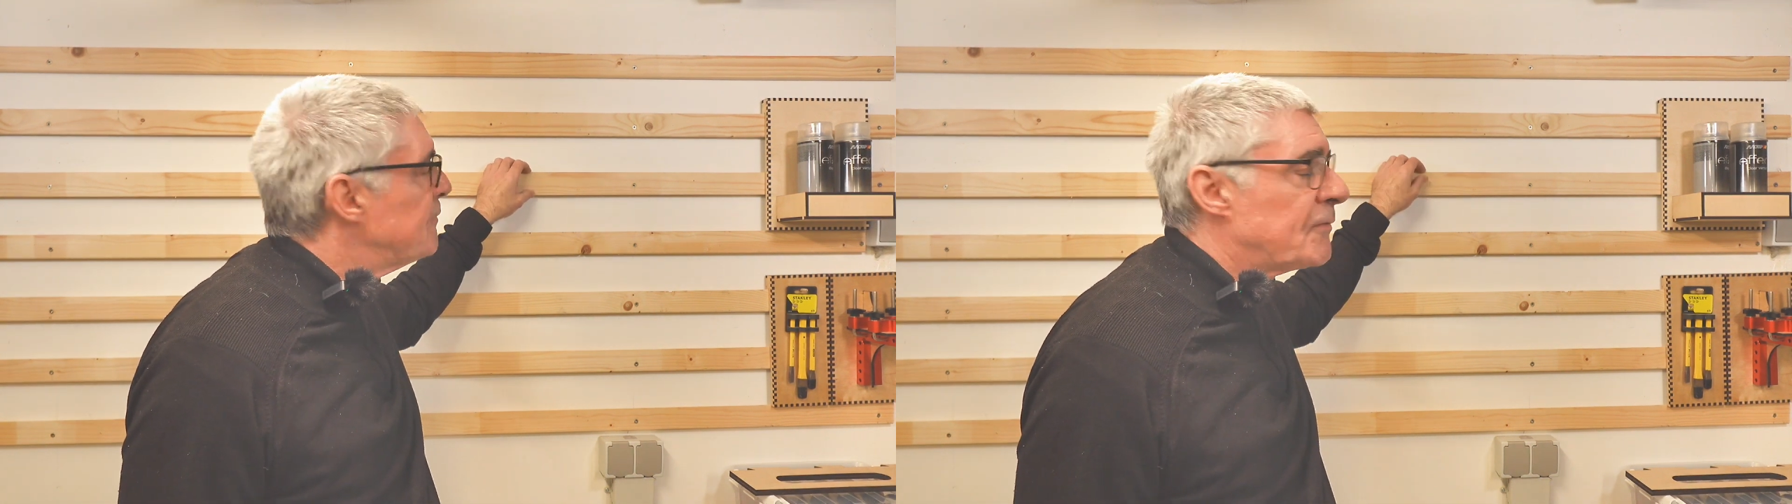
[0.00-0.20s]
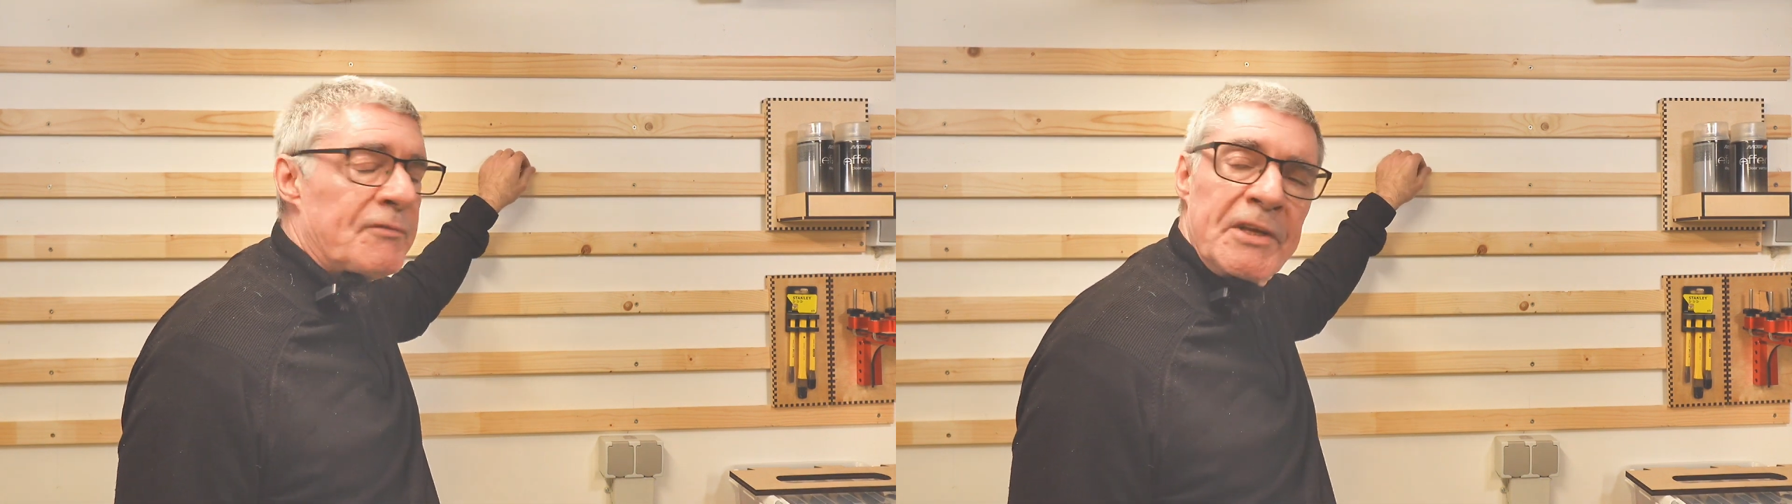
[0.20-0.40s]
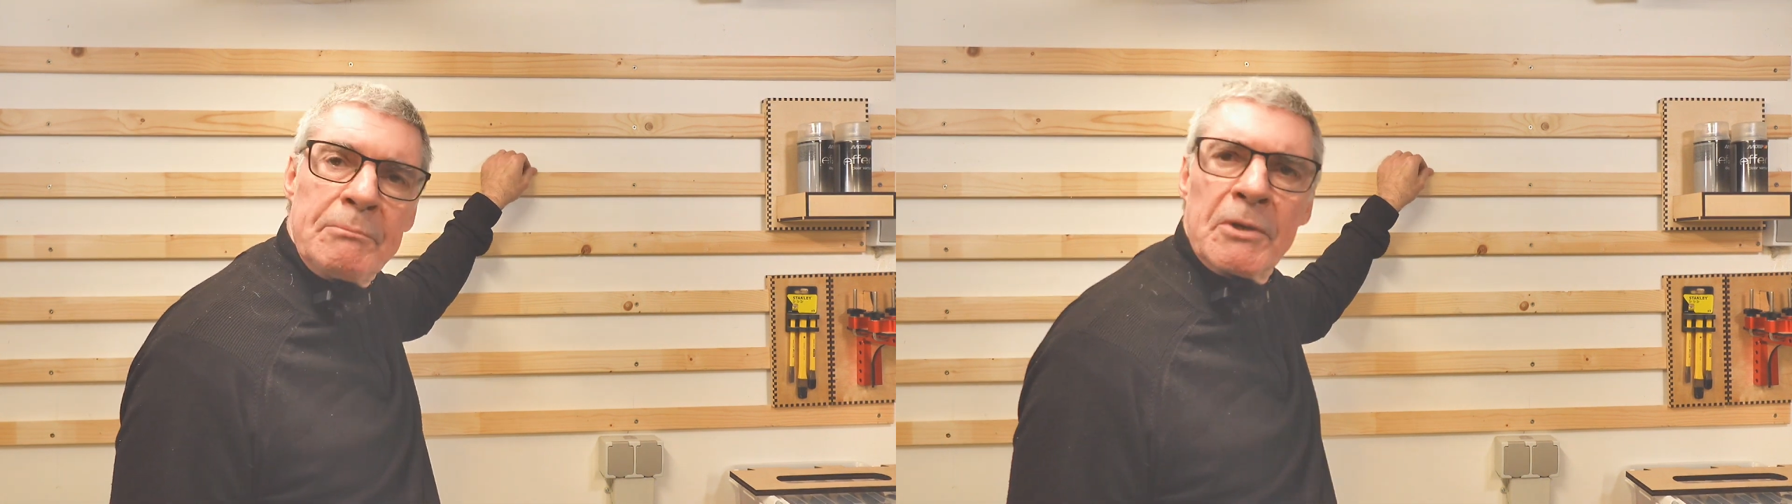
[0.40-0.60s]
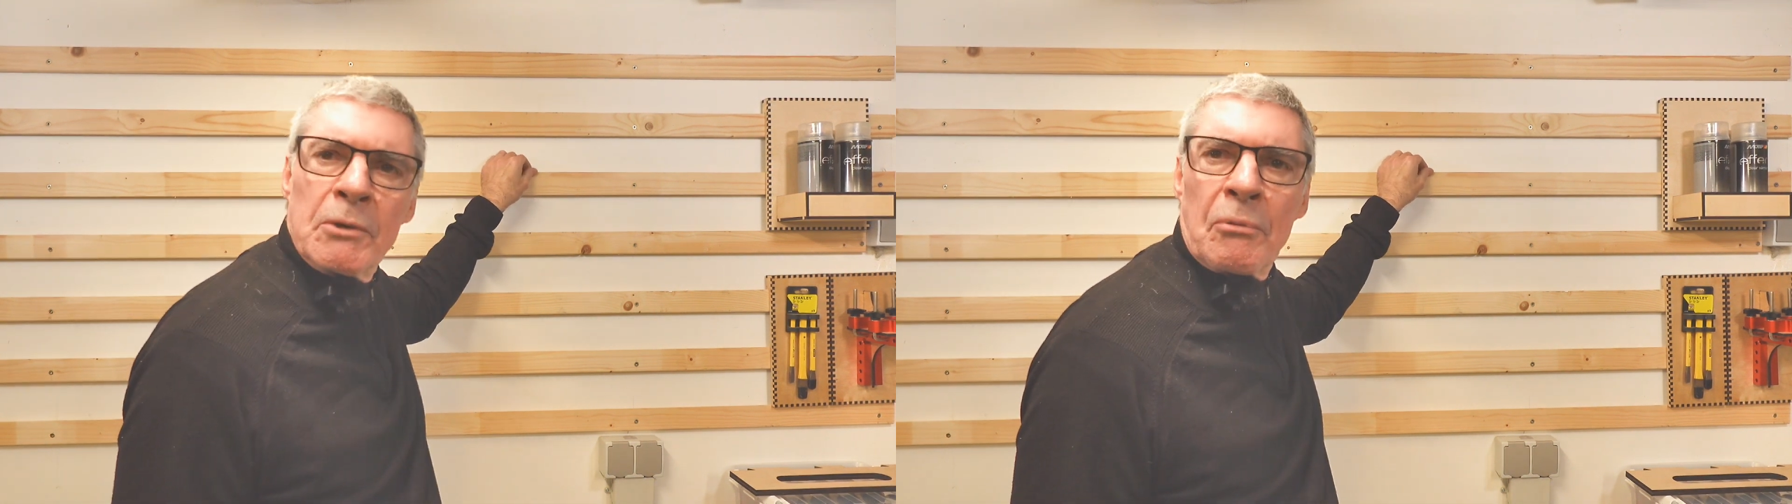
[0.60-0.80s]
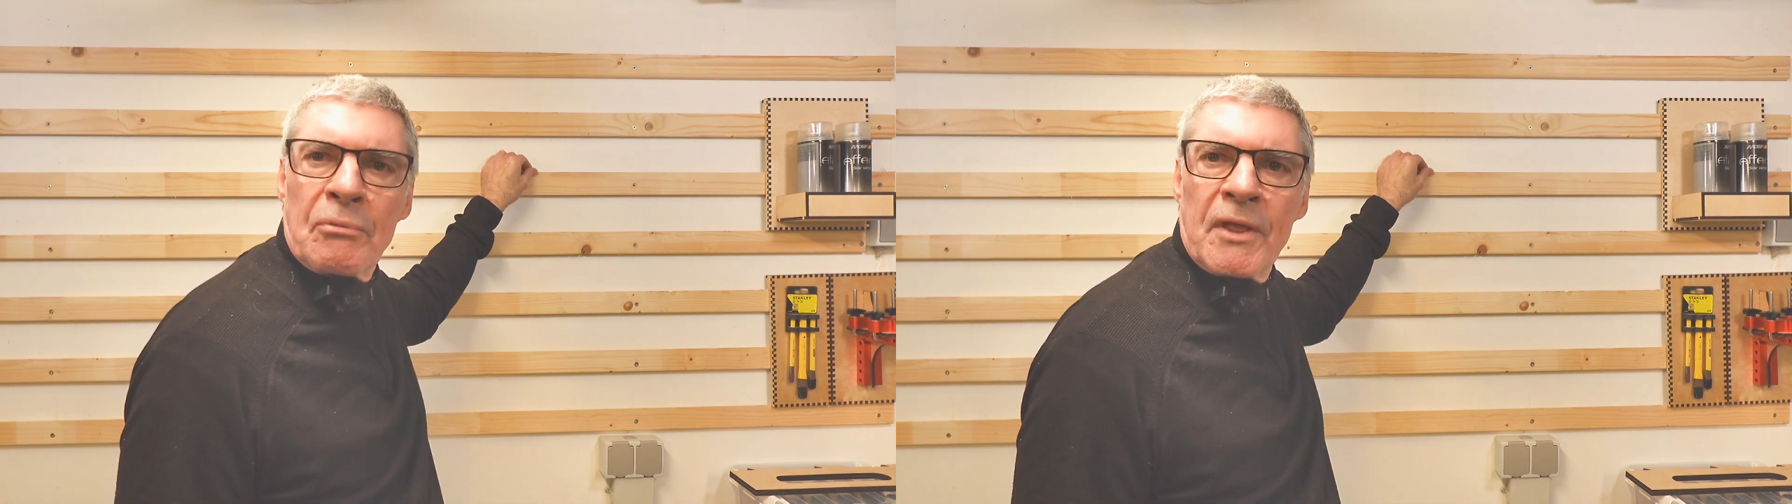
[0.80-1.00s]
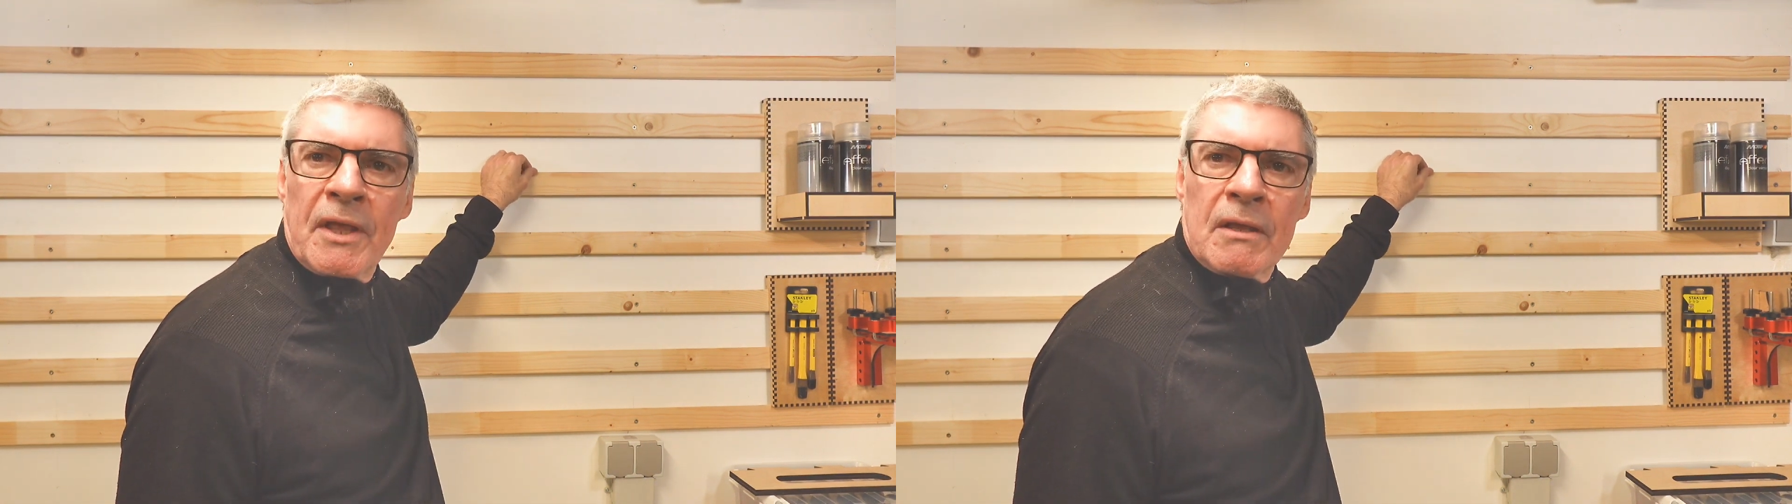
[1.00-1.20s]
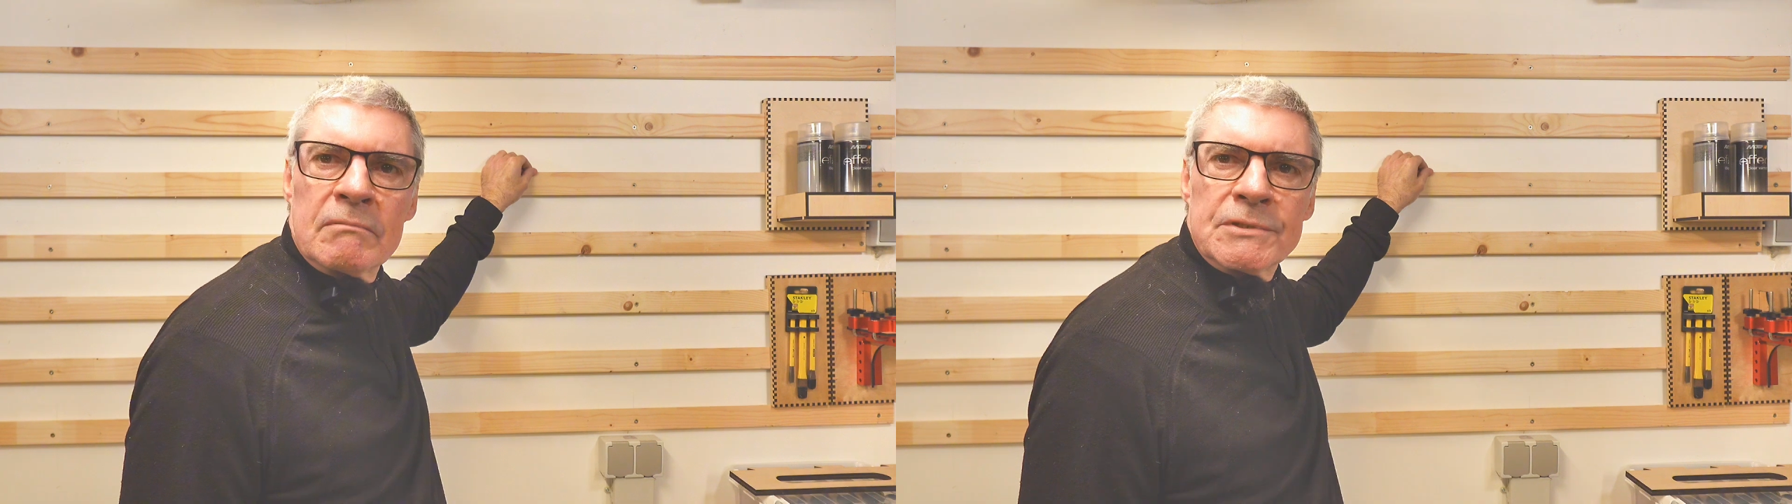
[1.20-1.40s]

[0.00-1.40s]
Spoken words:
15 mil thick.